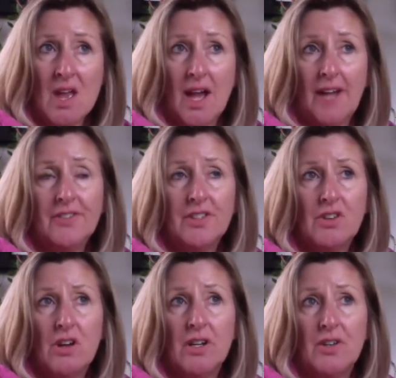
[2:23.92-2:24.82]
the
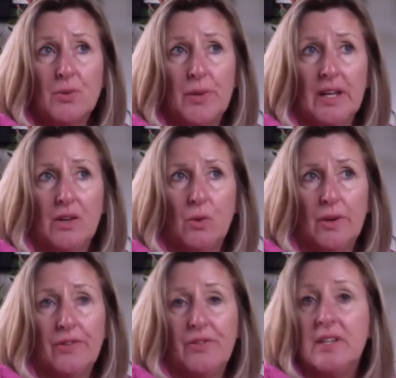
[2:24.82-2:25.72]
target really, or
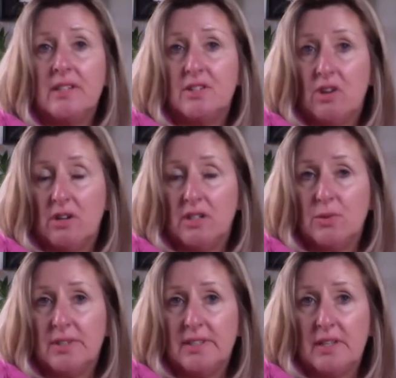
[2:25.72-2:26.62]
if there is a target
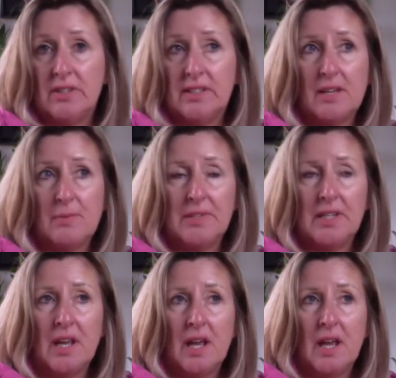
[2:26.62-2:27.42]
with 7 Steps,